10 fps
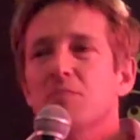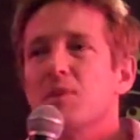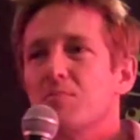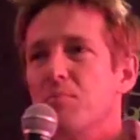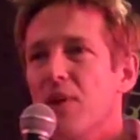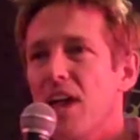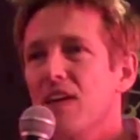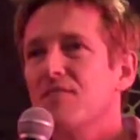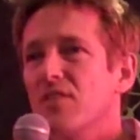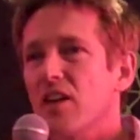to be
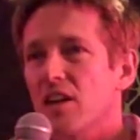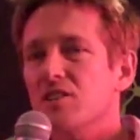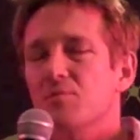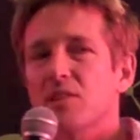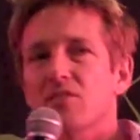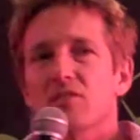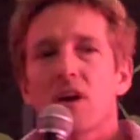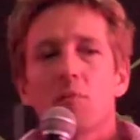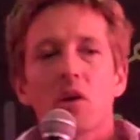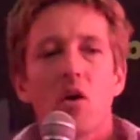prepared for the unexpected to
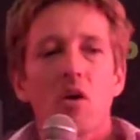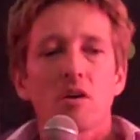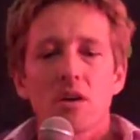come along,